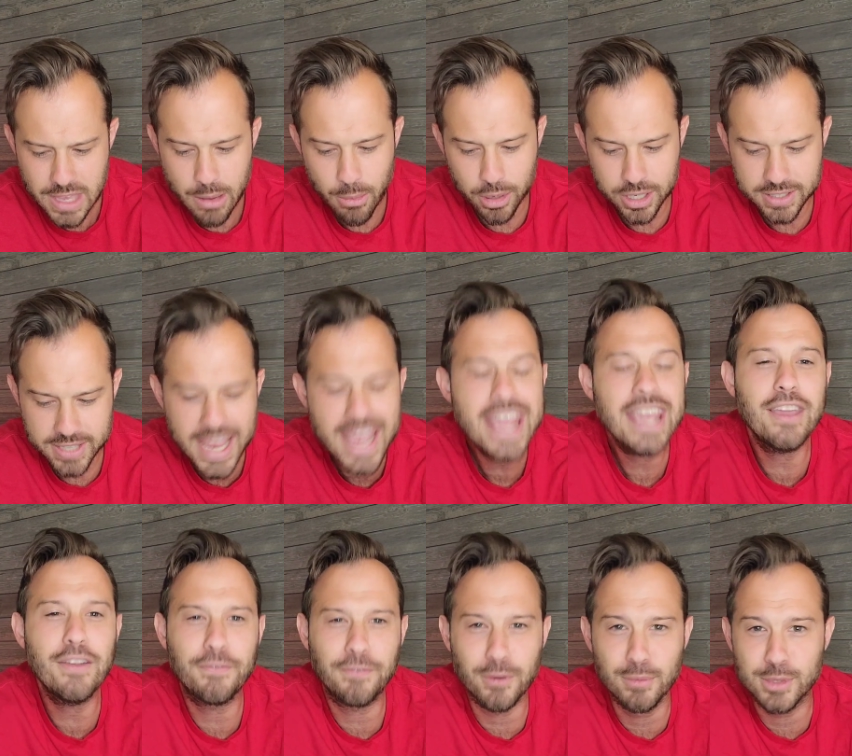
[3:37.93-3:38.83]
But take
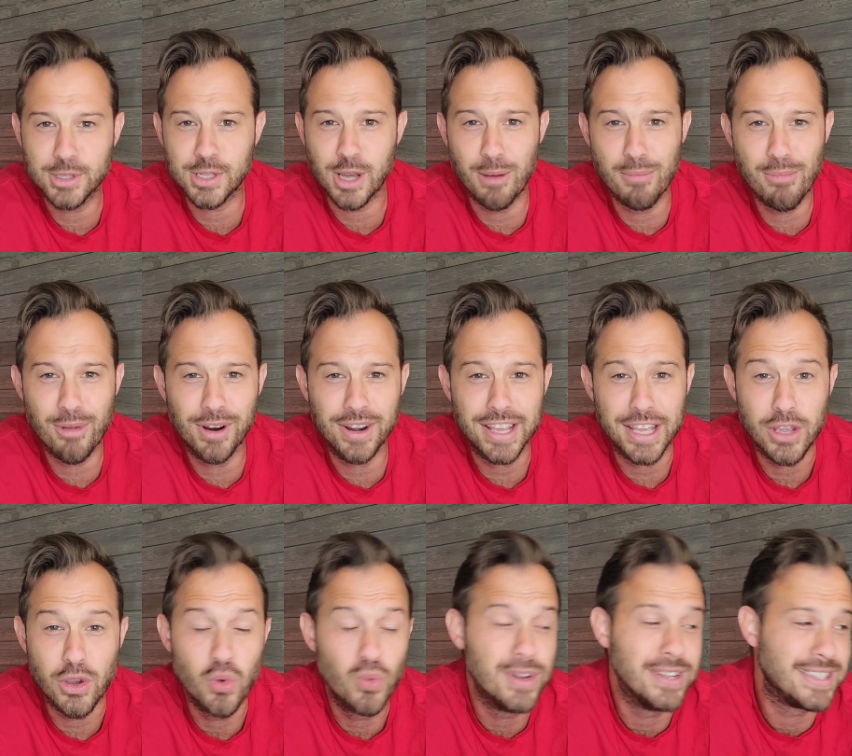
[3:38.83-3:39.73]
it from somebody
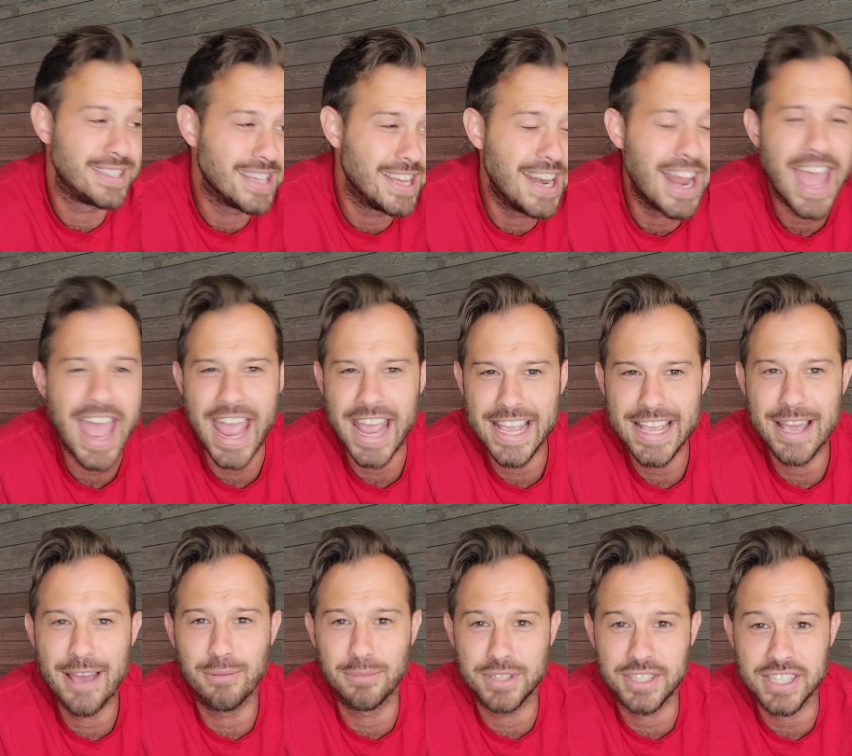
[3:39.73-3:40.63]
who was in
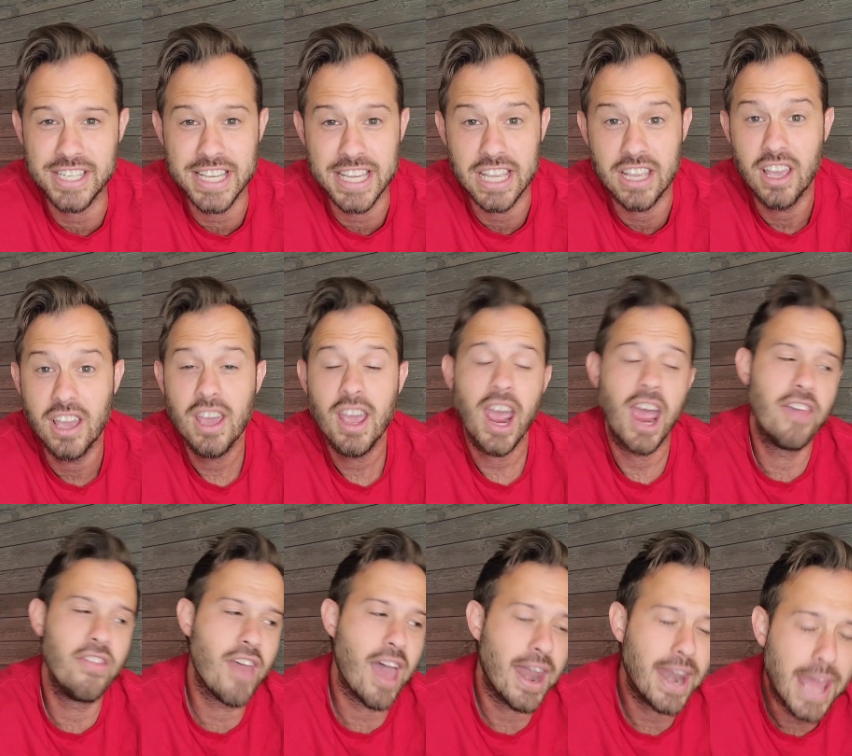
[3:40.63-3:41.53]
AMC
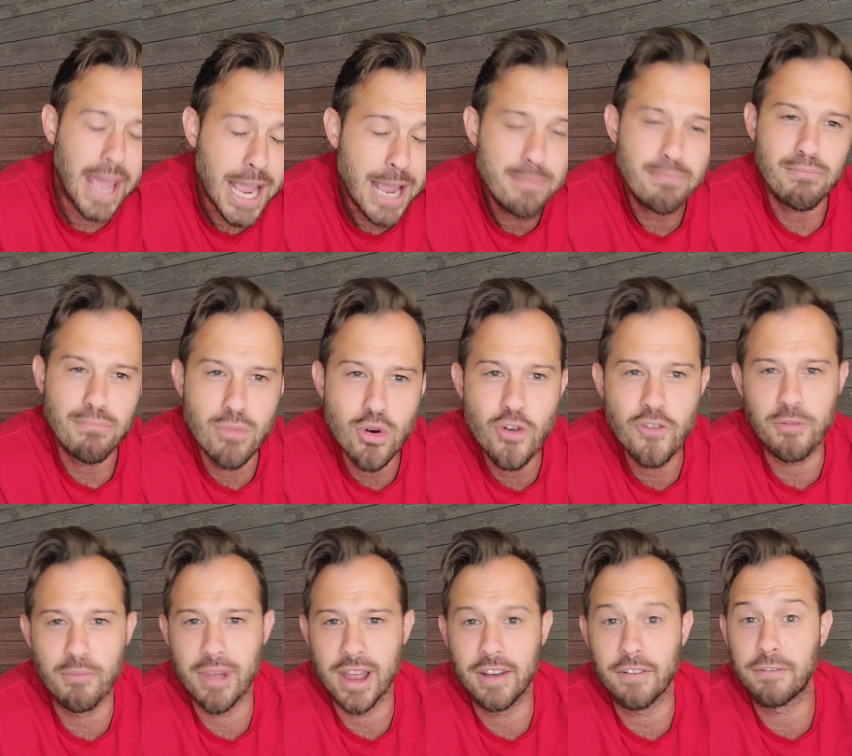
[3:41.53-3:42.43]
and that ape
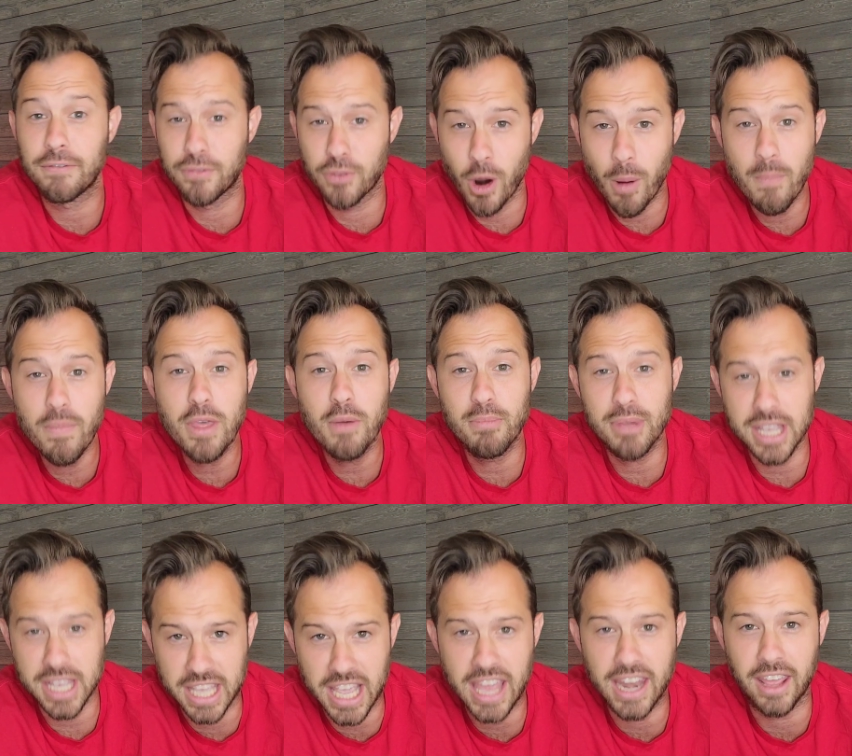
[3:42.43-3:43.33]
movement from the
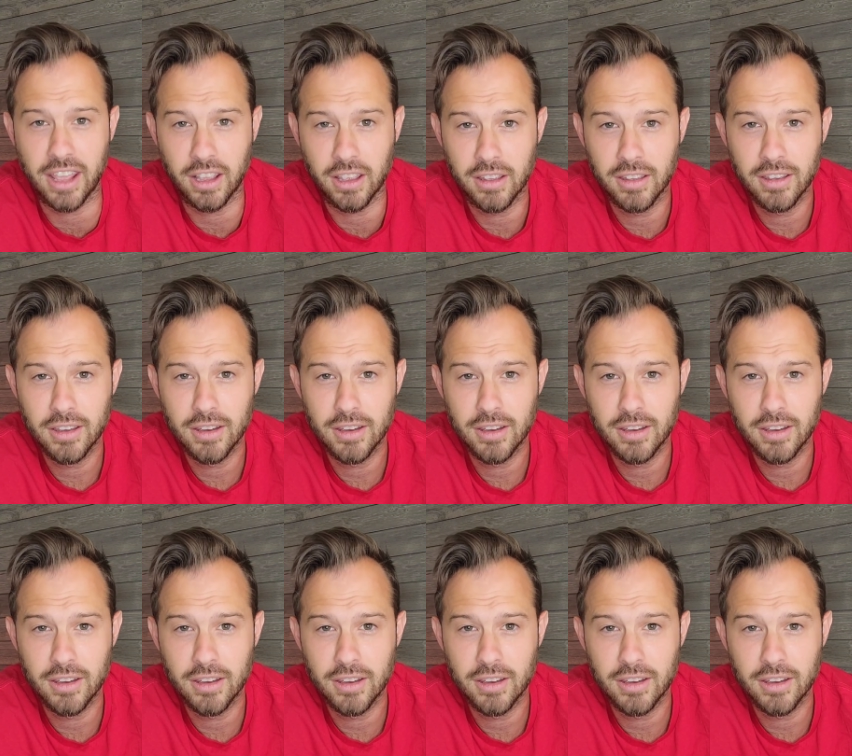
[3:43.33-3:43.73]
beginning